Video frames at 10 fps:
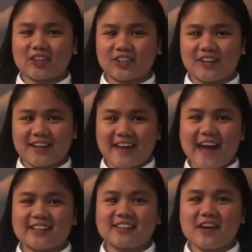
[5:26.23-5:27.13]
Calgary,
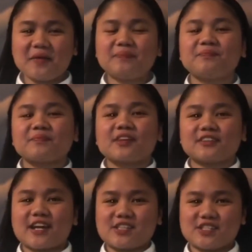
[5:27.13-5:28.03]
Canada,
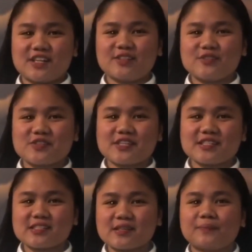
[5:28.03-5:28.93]
Rachel
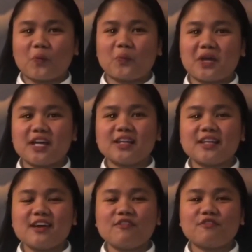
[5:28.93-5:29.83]
Lucis We
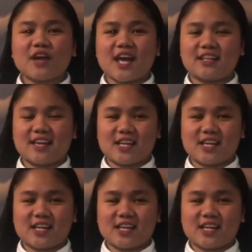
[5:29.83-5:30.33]
Live in